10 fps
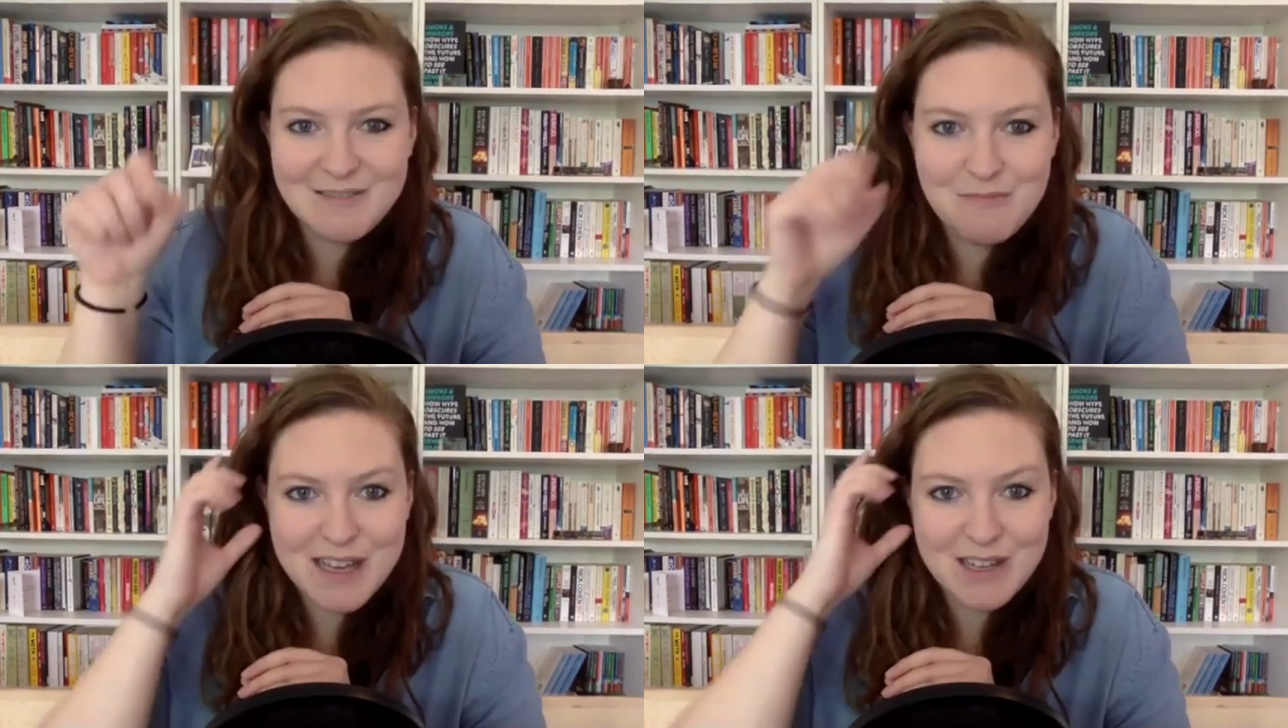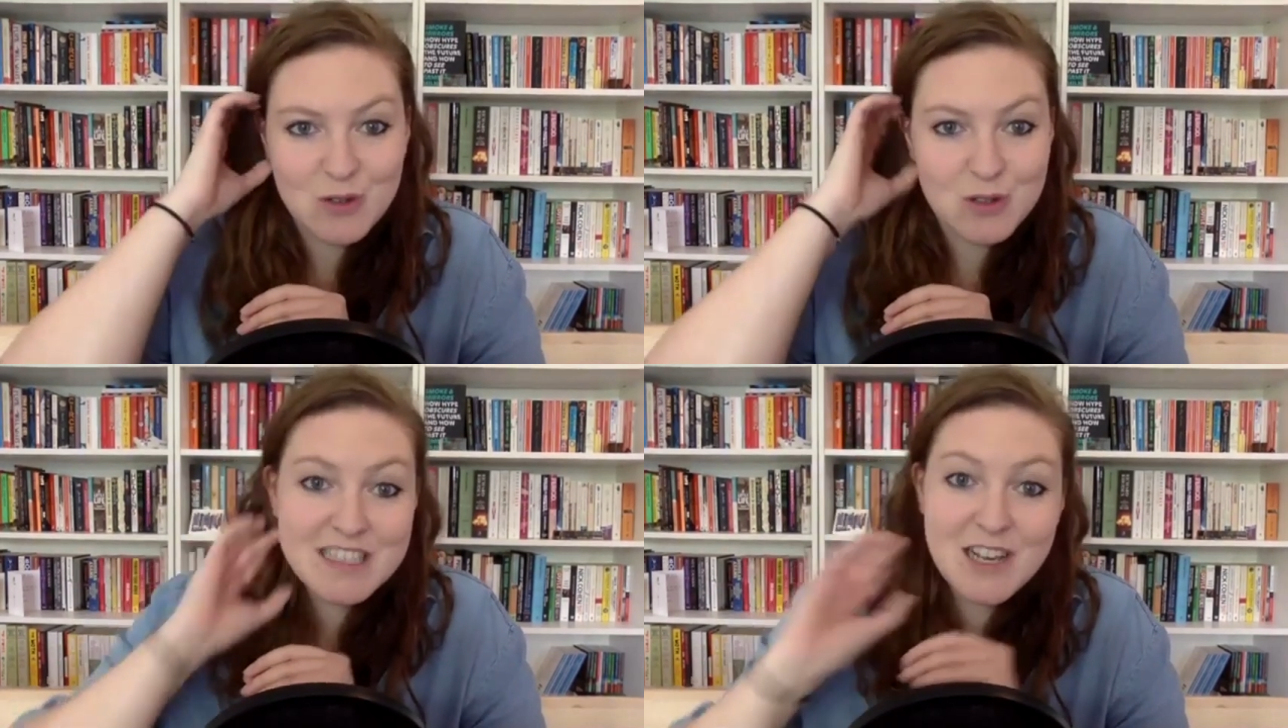make
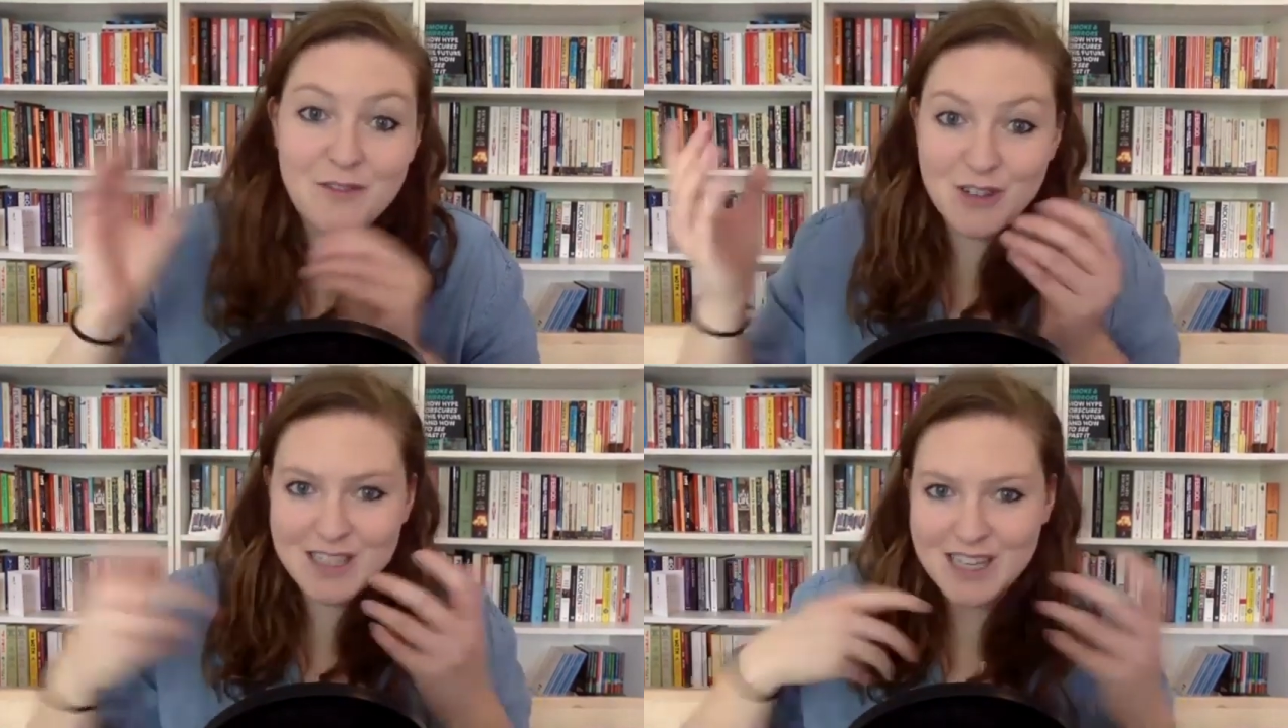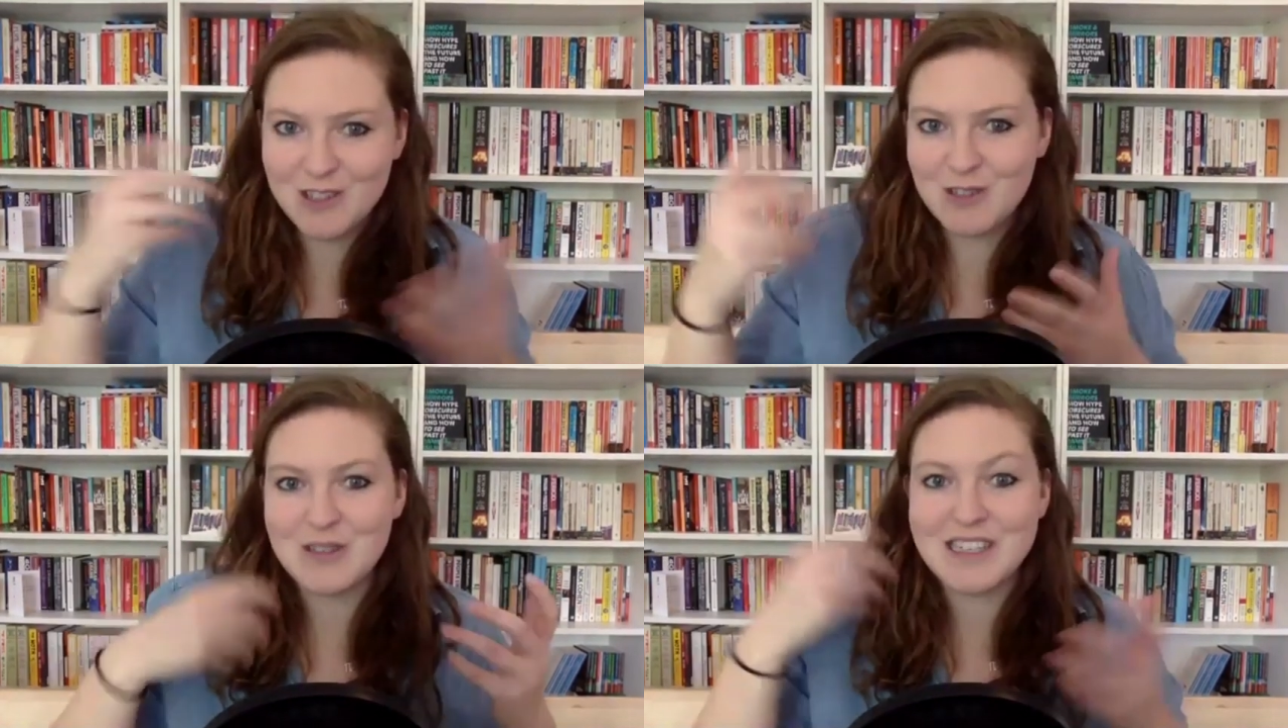notes myself because I could
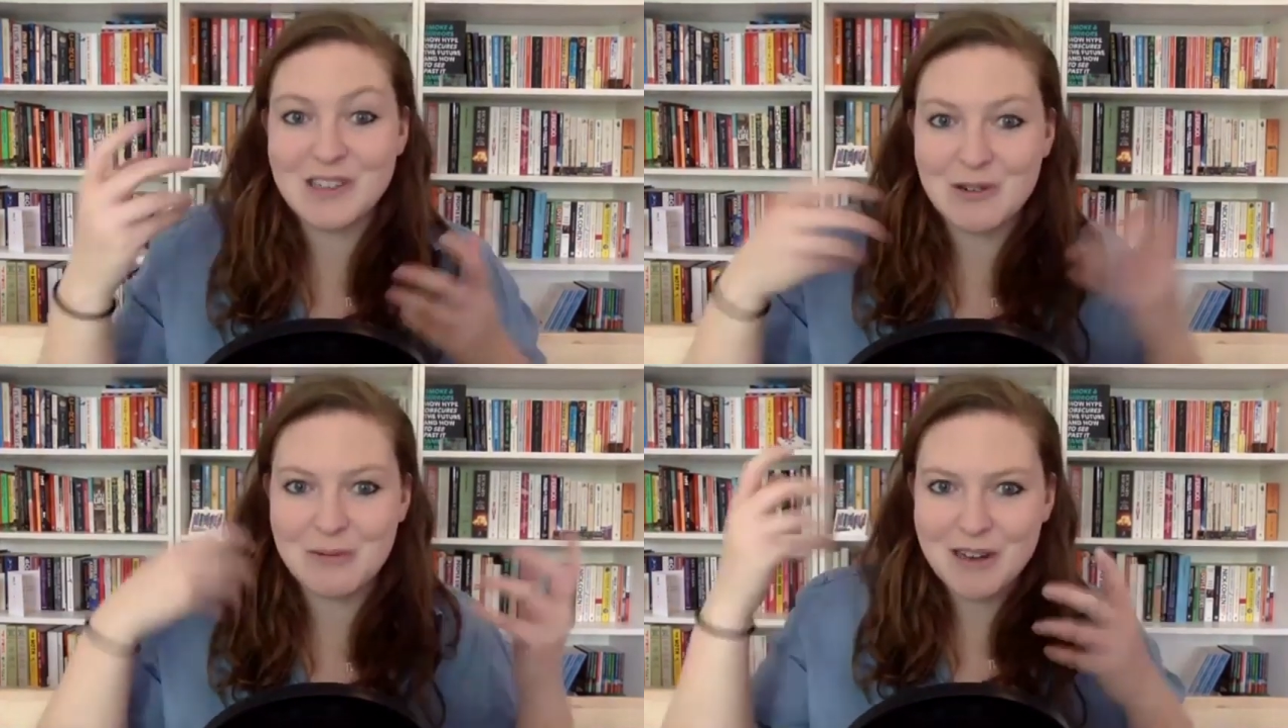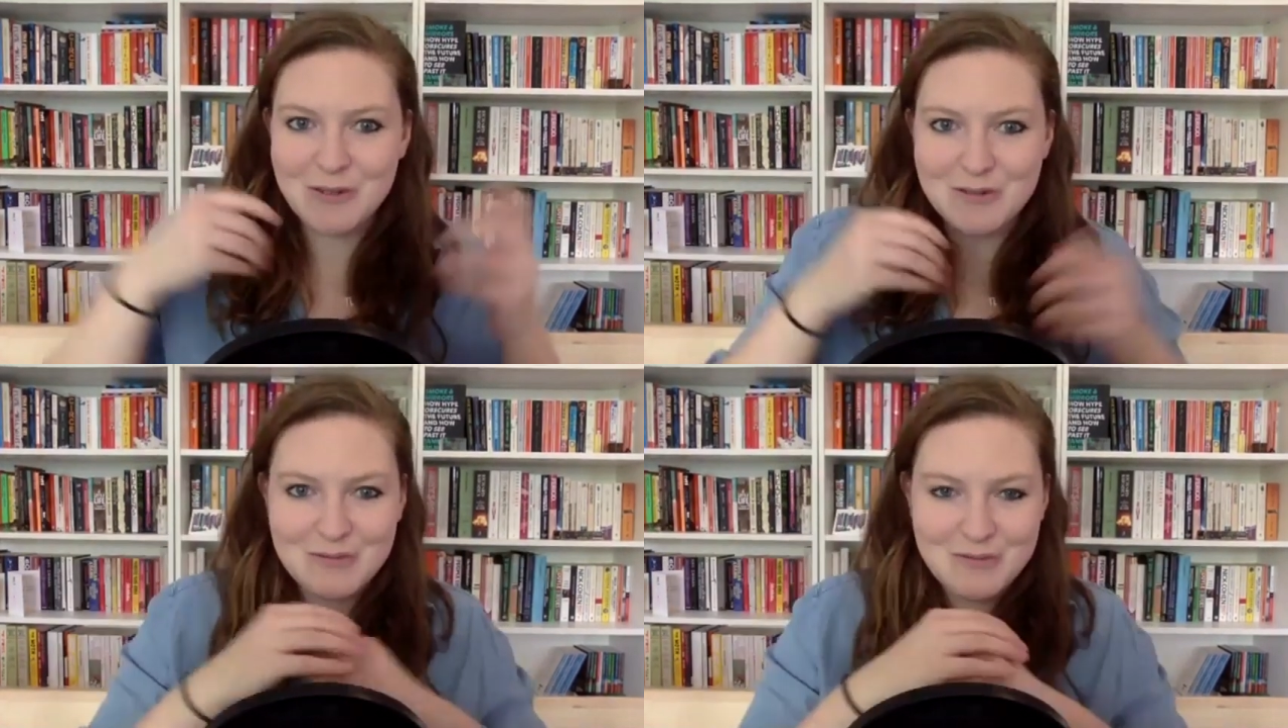also hear my
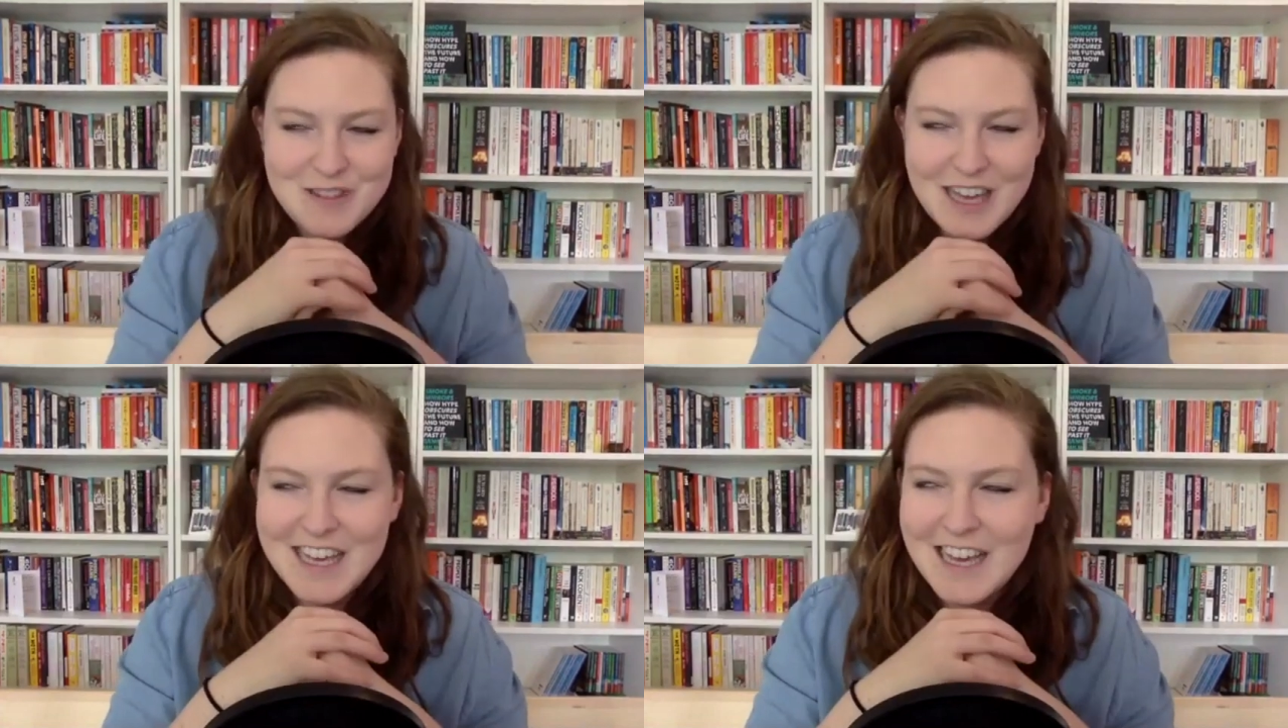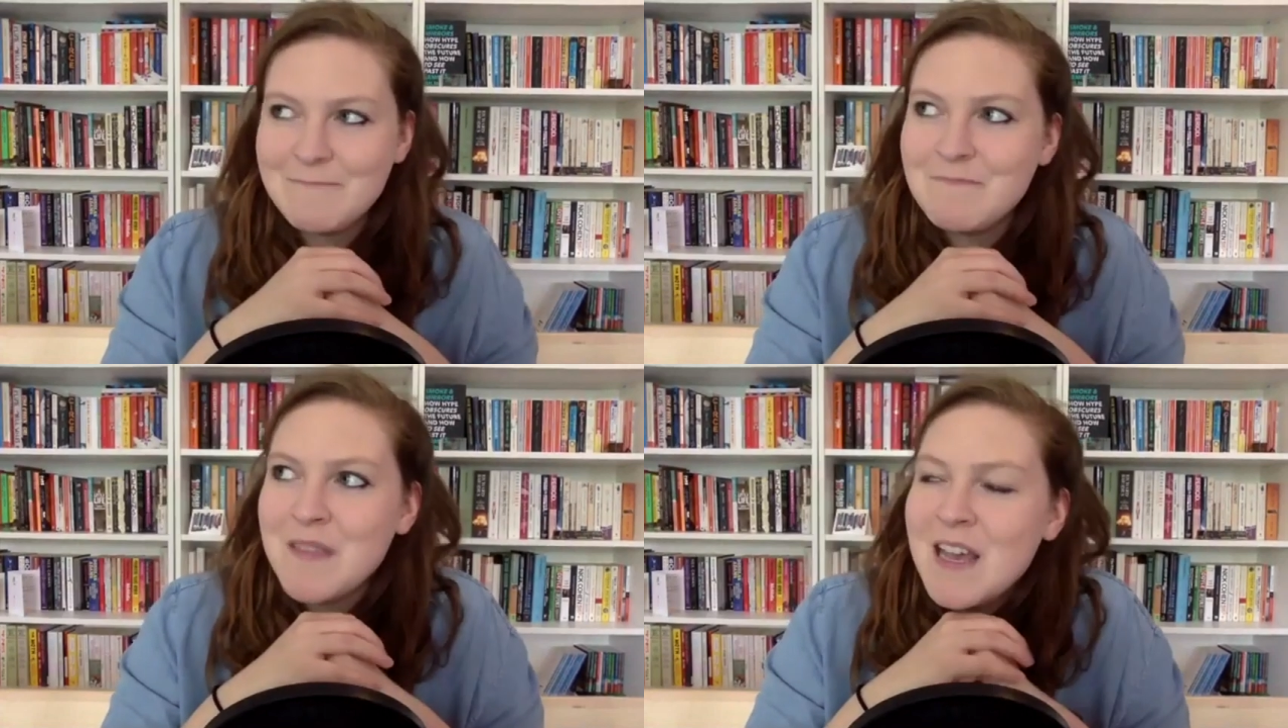own thinking.
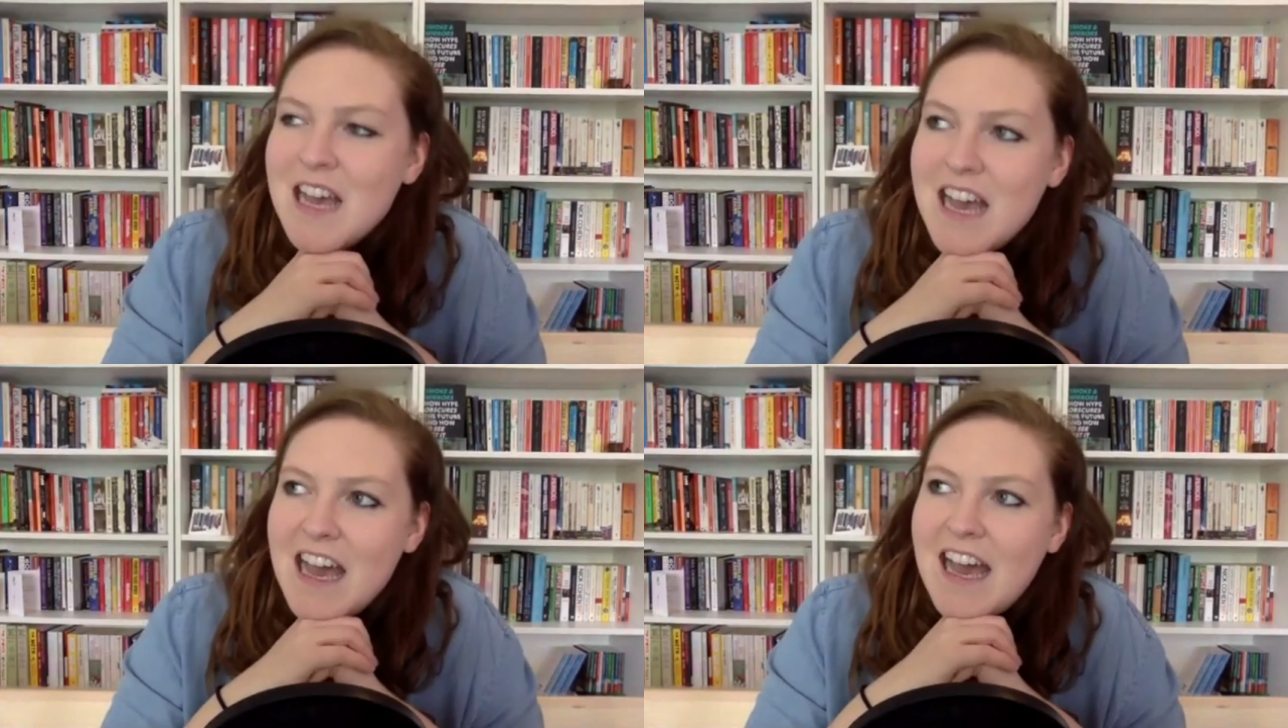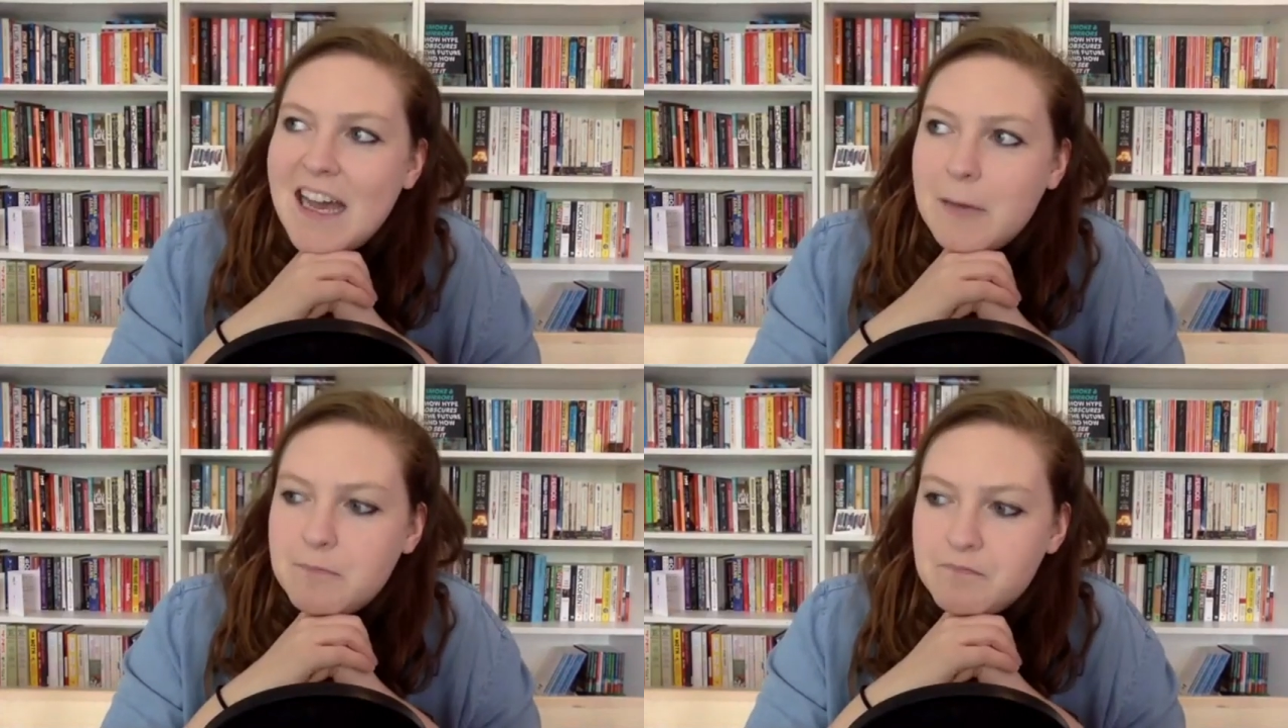
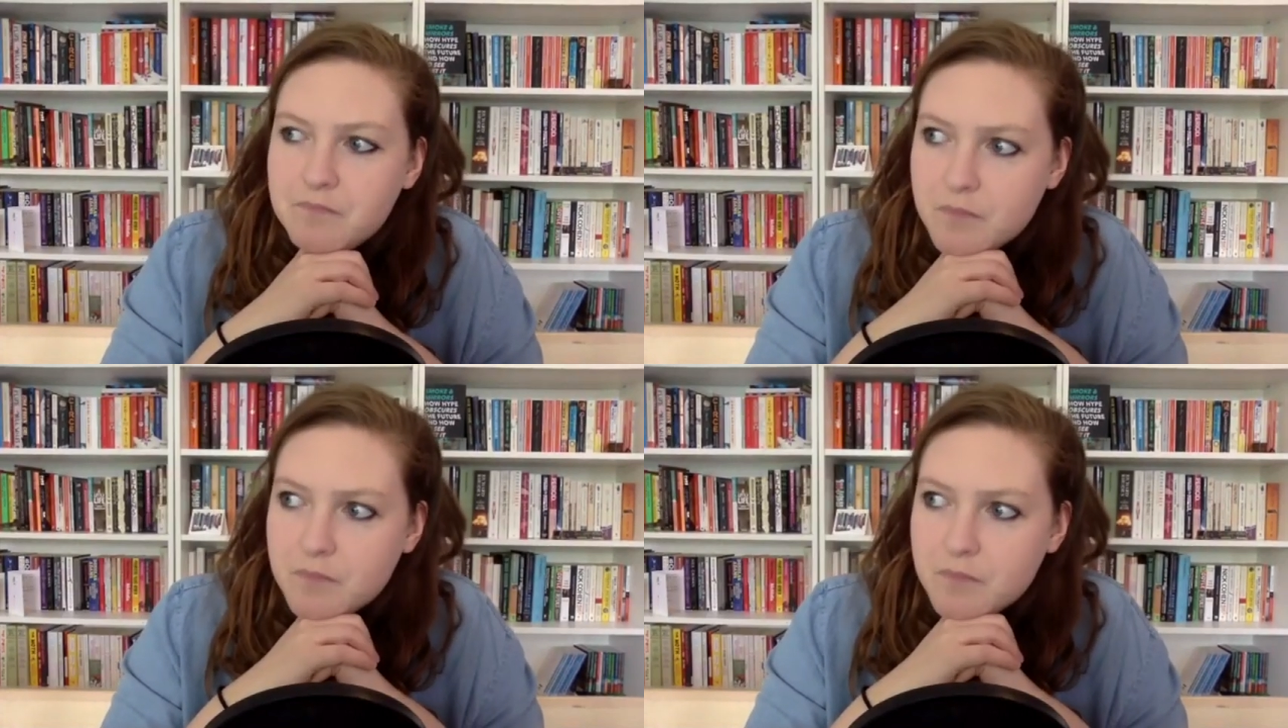Um,